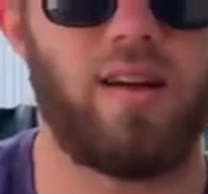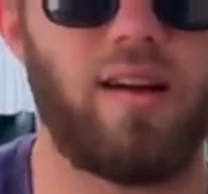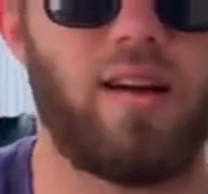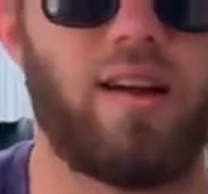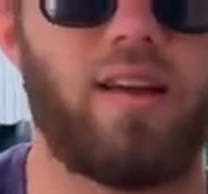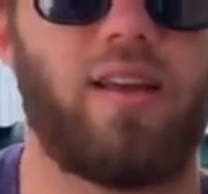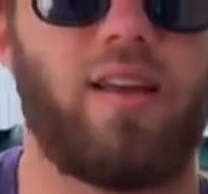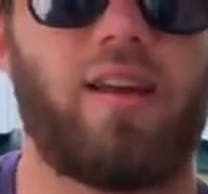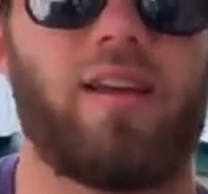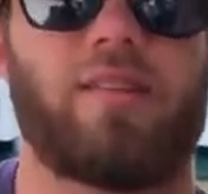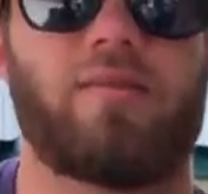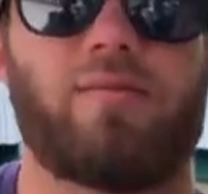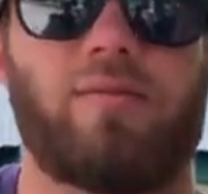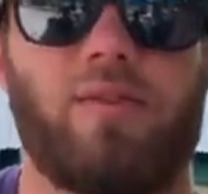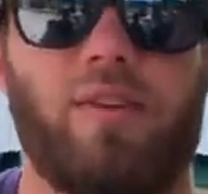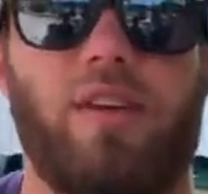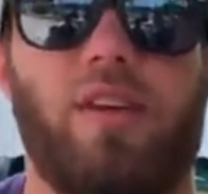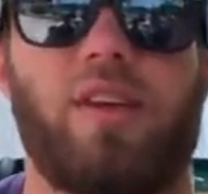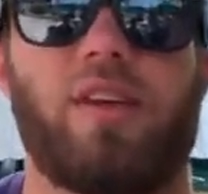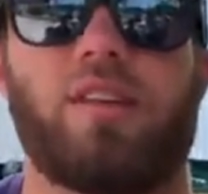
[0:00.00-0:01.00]
I like a
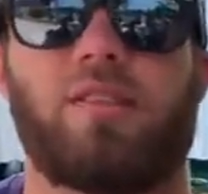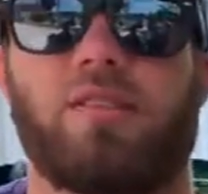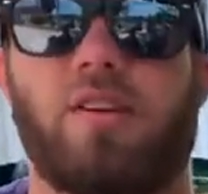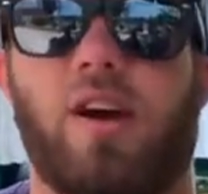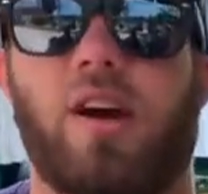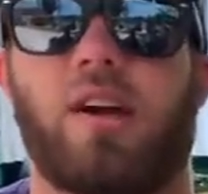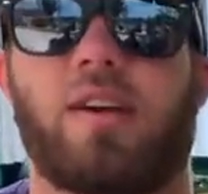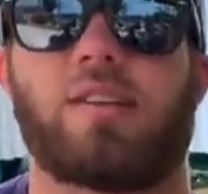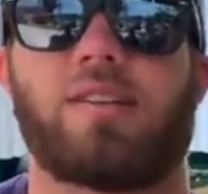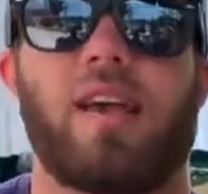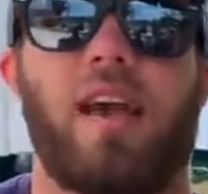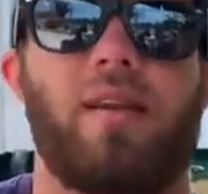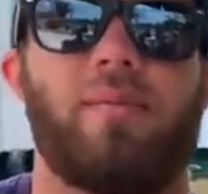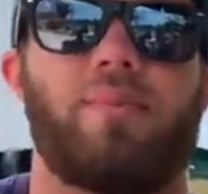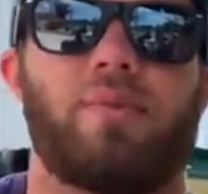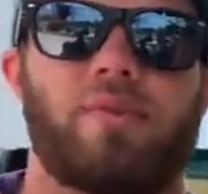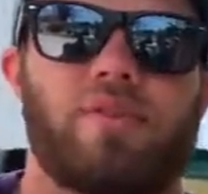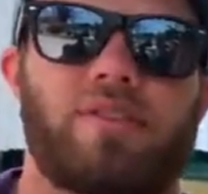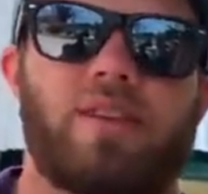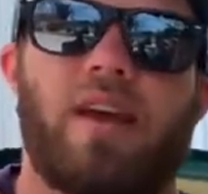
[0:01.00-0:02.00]
really a, dark ten
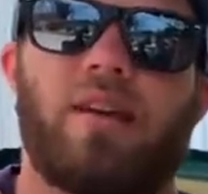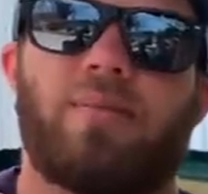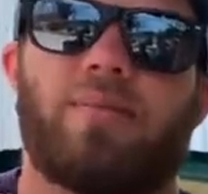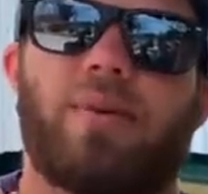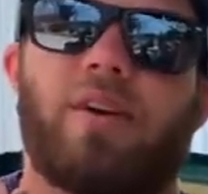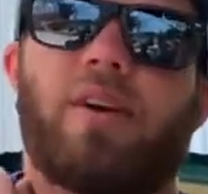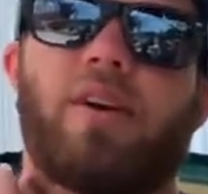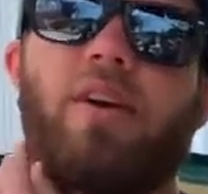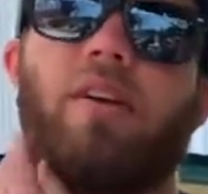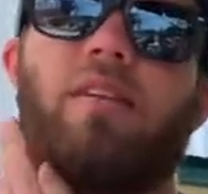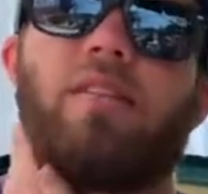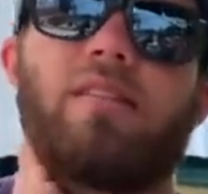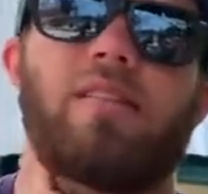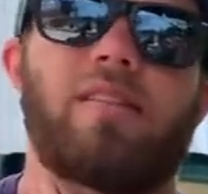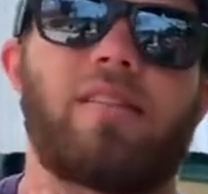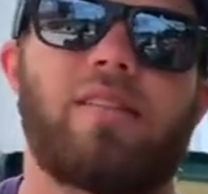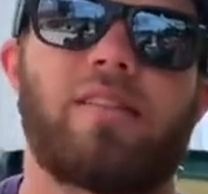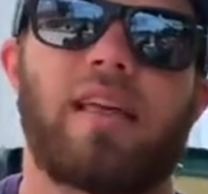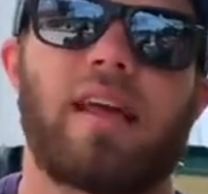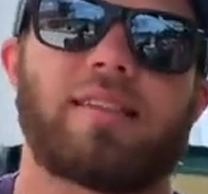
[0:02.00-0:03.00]
percent beer
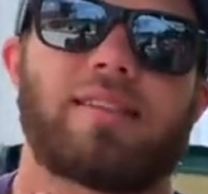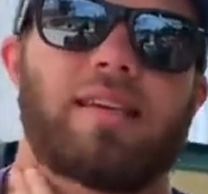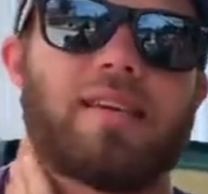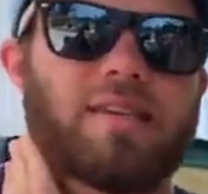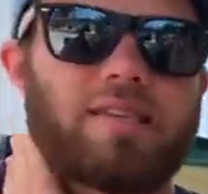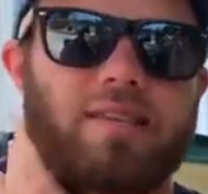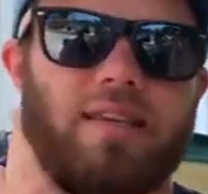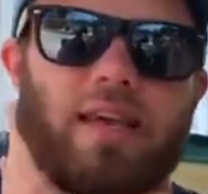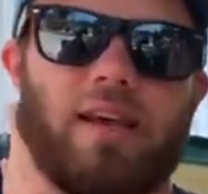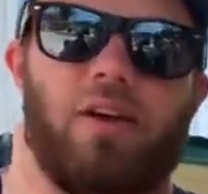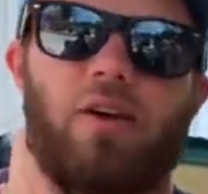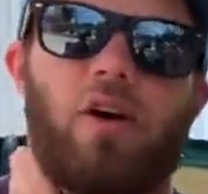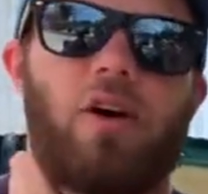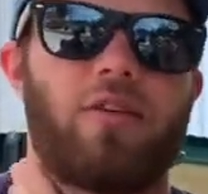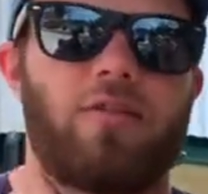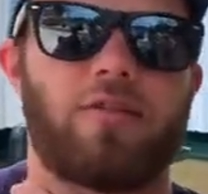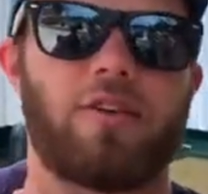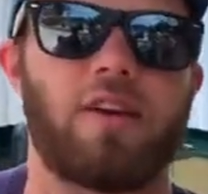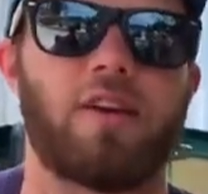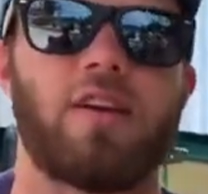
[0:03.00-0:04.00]
yeah. that tastes like coffee.